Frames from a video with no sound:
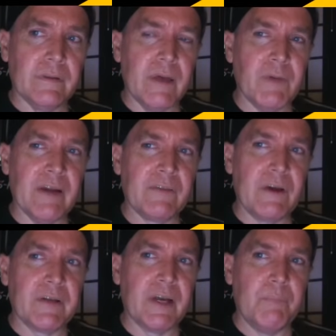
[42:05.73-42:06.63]
that might
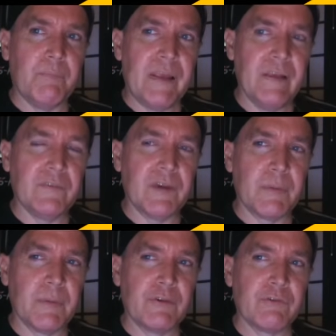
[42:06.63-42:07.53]
sound kind of basic,
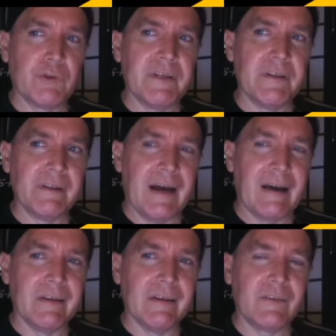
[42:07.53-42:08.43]
but it's really
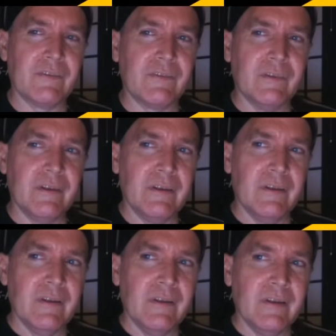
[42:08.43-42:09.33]
not. It's
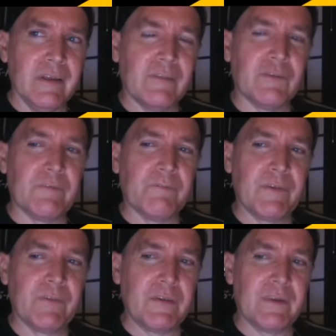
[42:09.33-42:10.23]
it's
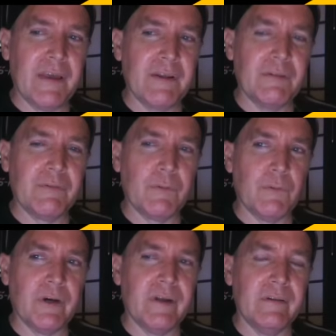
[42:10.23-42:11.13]
sophisticated for
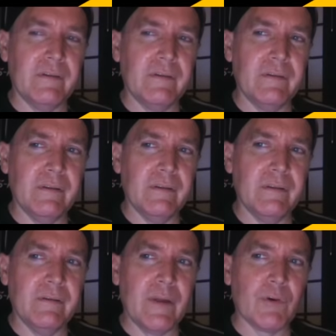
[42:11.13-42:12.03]
what
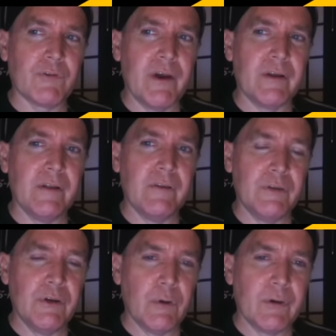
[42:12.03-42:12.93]
they were trying to
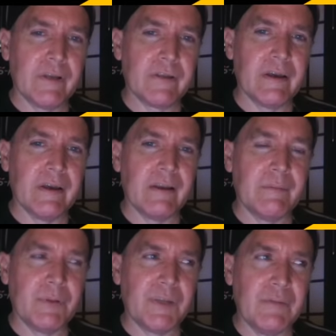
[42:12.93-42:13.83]
do. And again, I
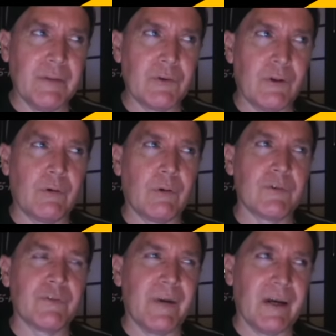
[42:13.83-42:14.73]
believe that's all
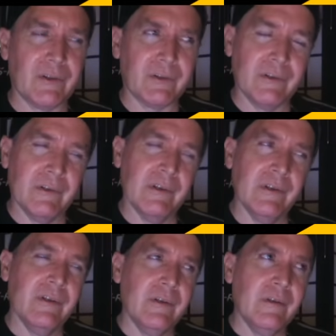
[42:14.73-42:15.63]
Horst Mahler.
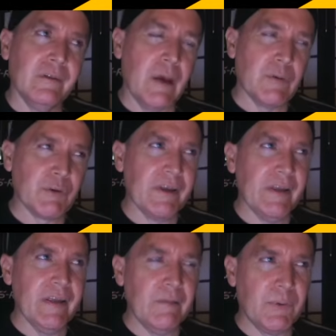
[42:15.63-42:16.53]
I'm sure he had
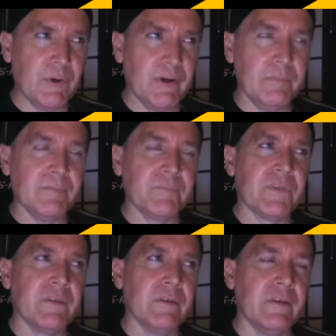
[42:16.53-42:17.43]
input
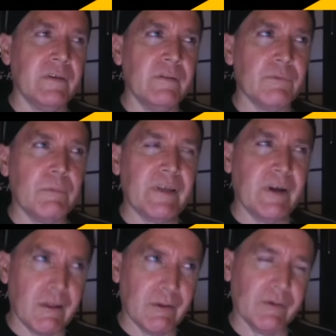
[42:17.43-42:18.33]
from the
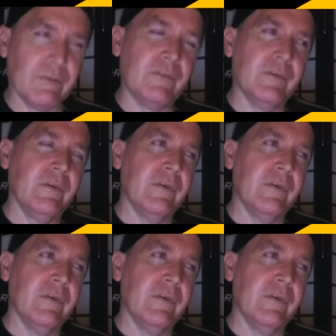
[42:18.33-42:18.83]
others,